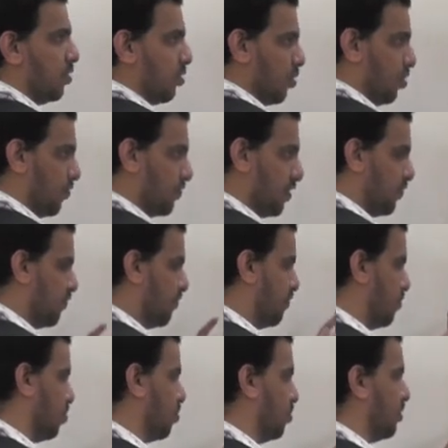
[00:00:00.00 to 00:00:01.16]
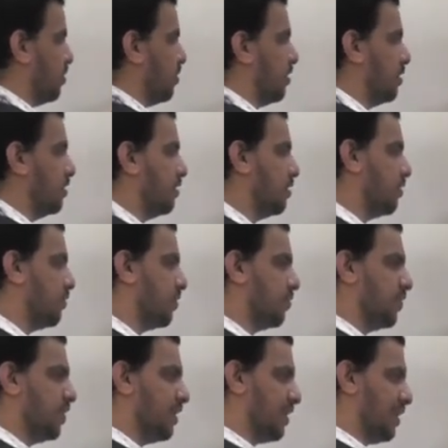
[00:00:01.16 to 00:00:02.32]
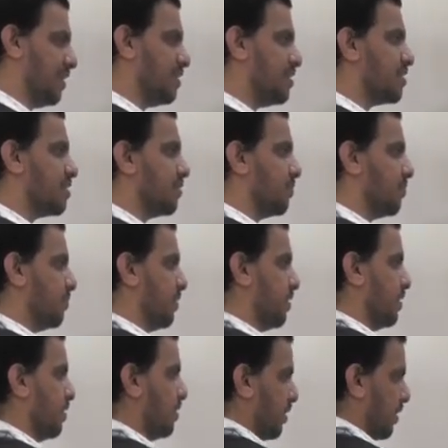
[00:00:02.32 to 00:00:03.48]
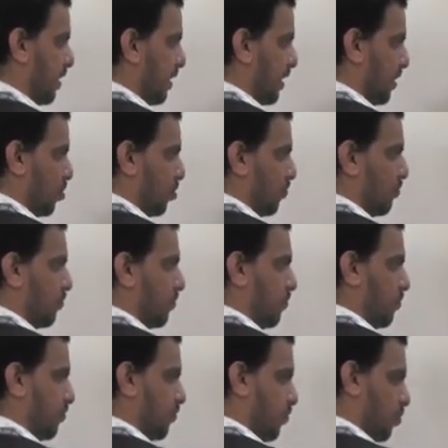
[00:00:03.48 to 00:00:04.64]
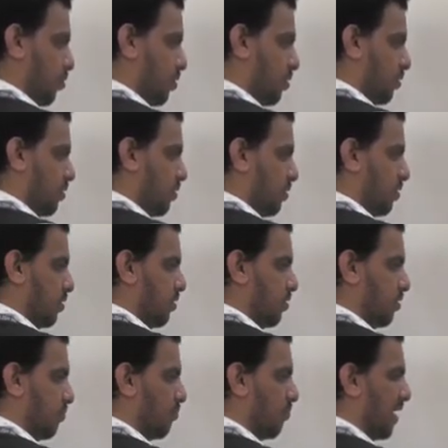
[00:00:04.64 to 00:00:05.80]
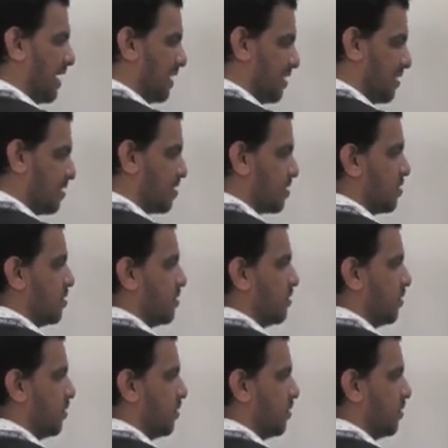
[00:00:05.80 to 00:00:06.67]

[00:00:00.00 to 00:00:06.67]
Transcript: of the floor uncovered with tiles? Area of floor minus